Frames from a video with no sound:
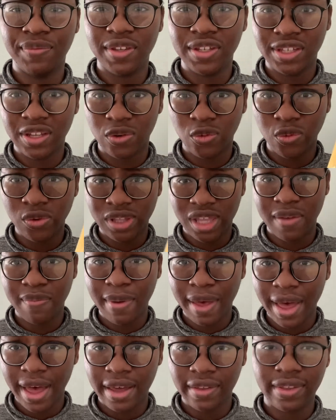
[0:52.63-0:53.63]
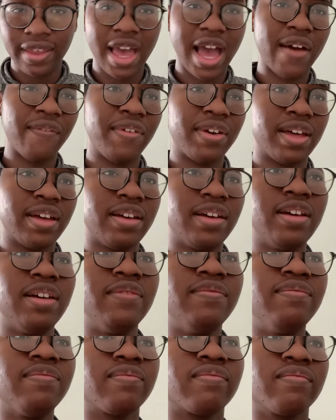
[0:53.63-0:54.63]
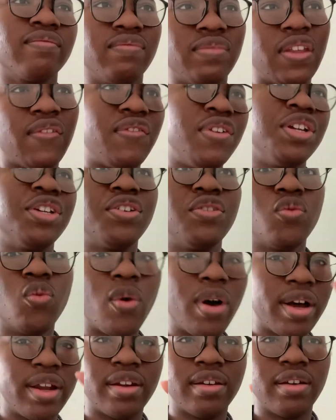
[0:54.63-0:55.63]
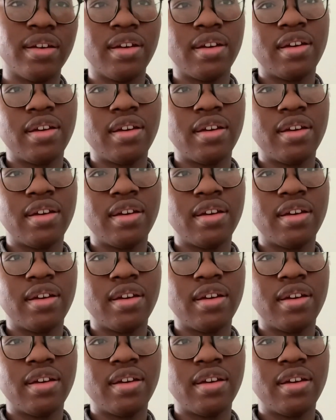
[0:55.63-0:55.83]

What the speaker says: is like really bad. They have like a definition one,